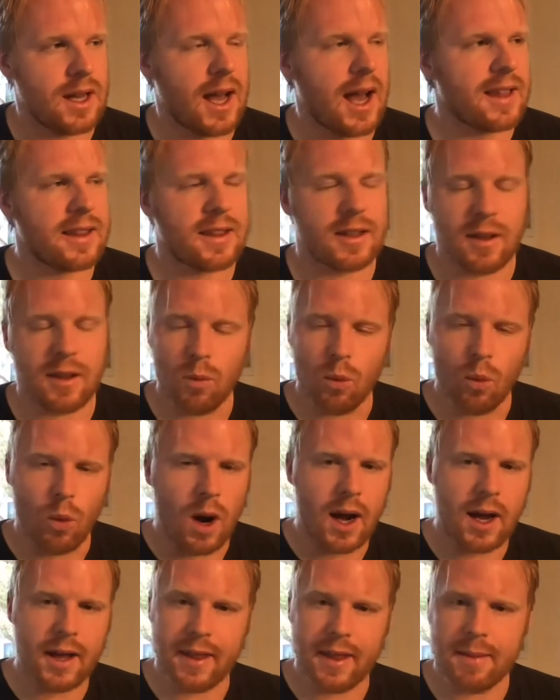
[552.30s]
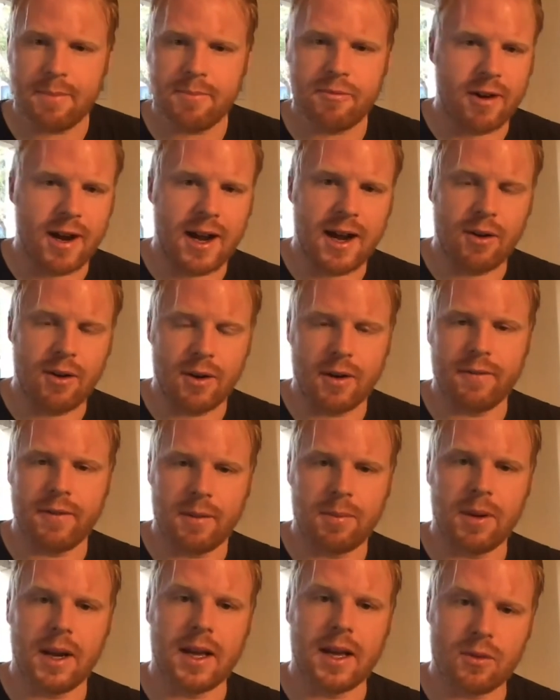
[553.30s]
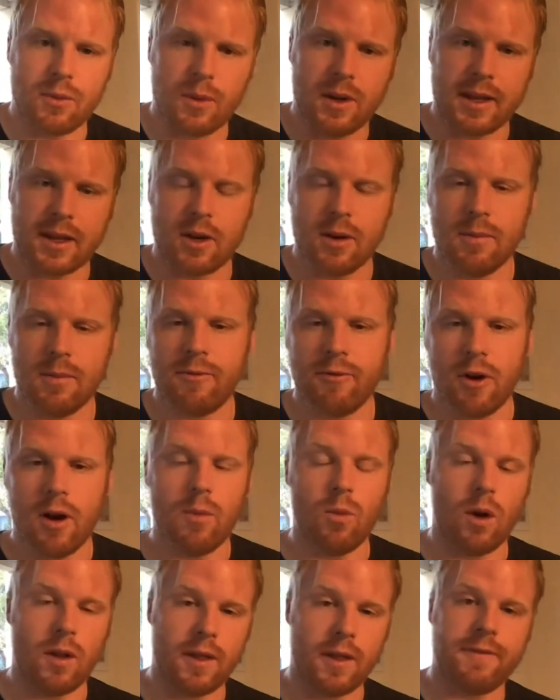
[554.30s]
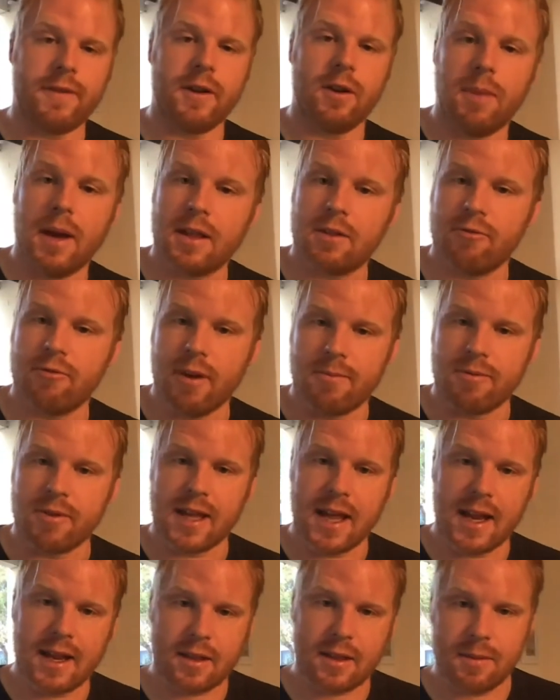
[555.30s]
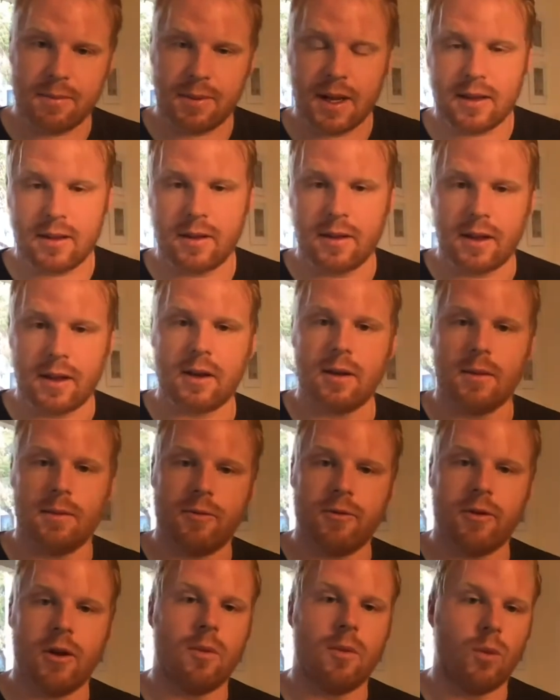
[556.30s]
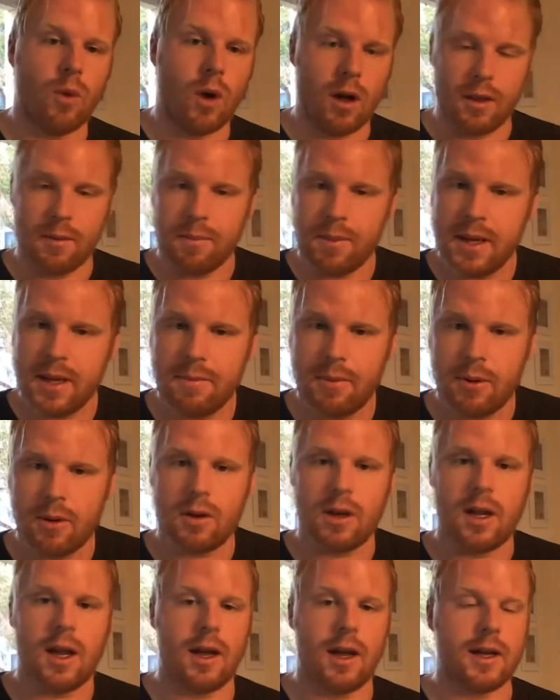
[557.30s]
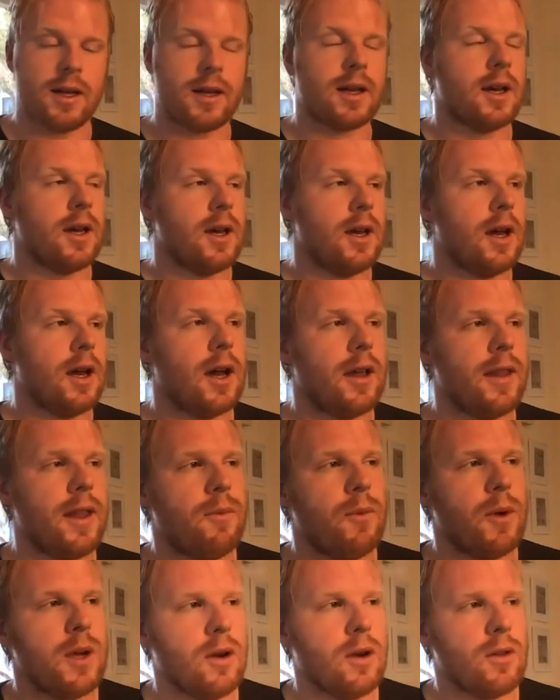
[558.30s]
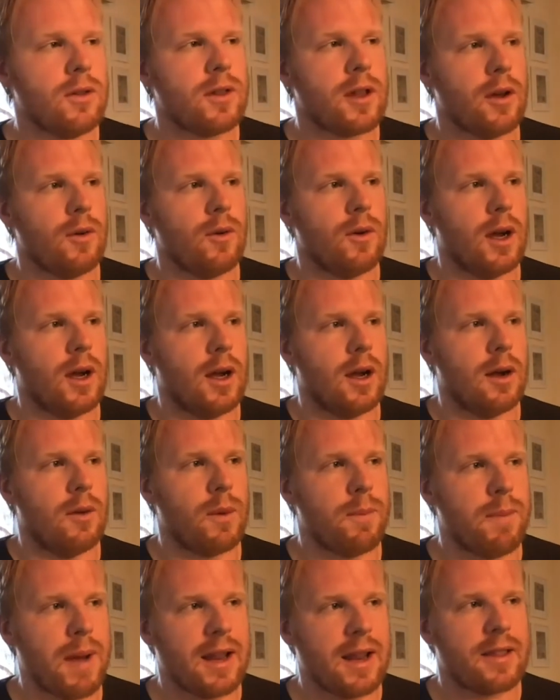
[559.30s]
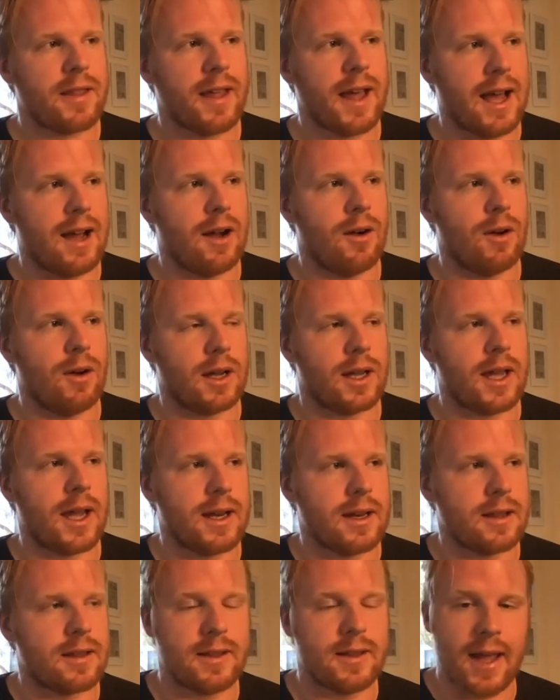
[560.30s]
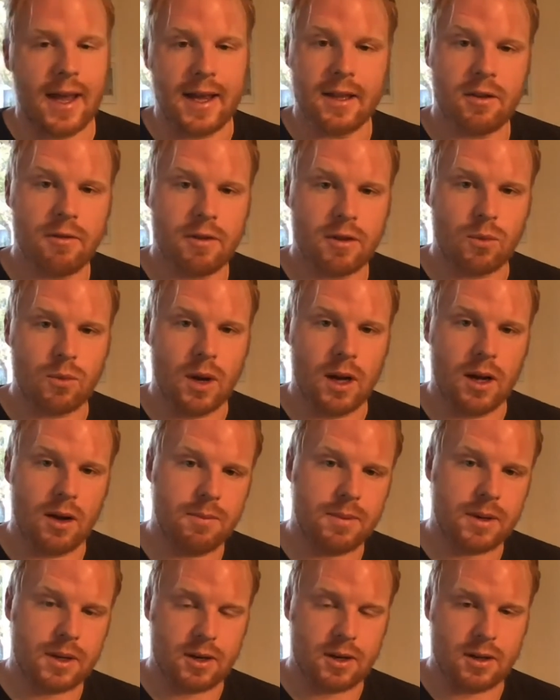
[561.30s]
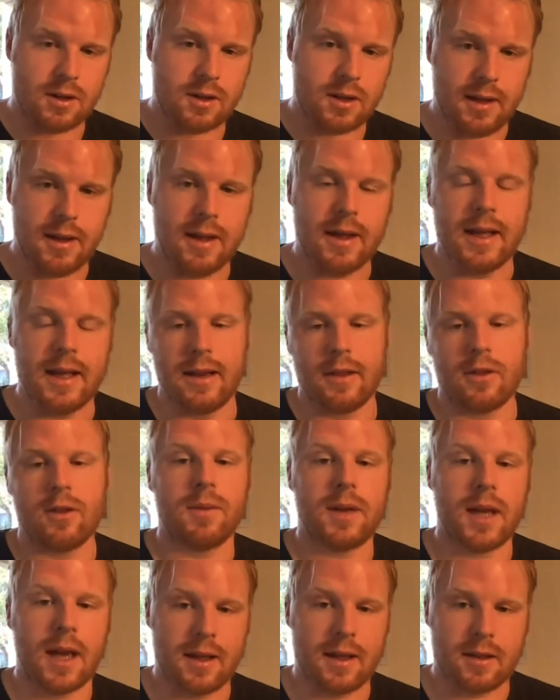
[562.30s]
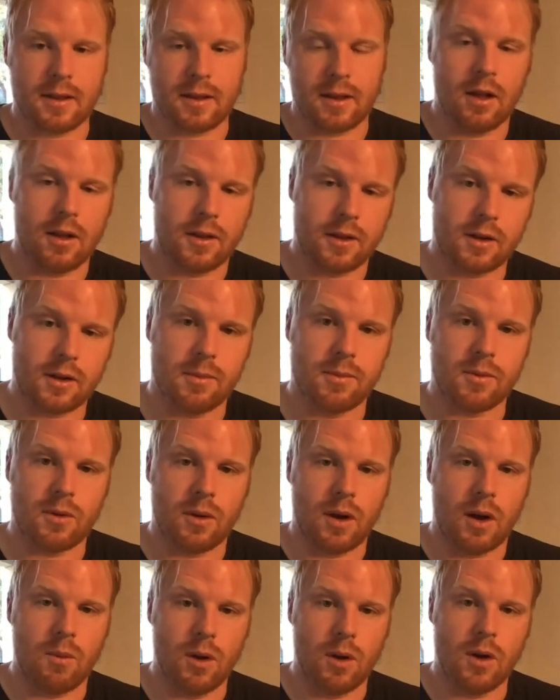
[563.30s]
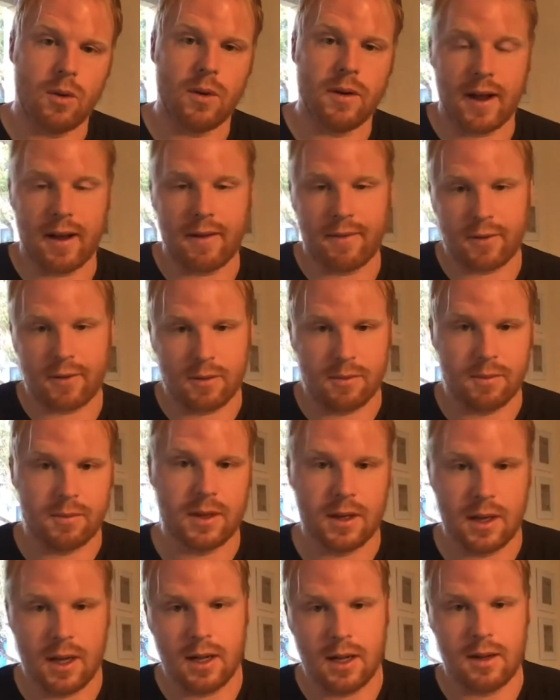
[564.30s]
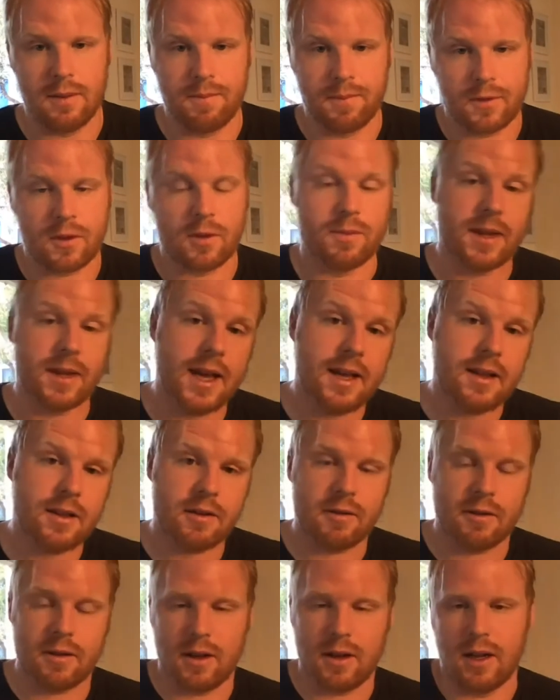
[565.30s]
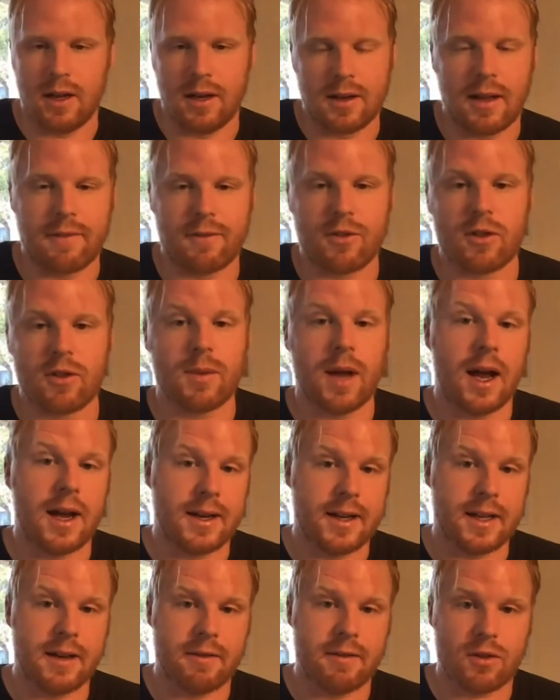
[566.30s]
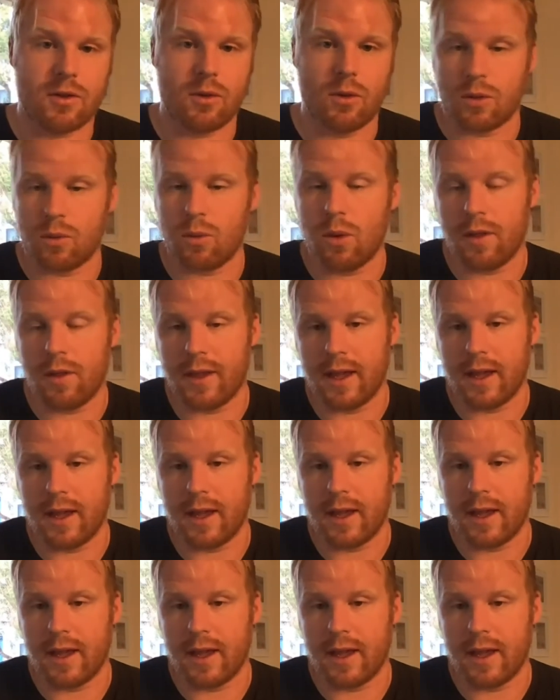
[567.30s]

asking them why they're proud of the place where they come from, what they feel best represents the place that they come from, what are the people like. And then we also we balance that out against data as well, because in some cases, a lot of the clubs I work with have some data and have some ideas towards what their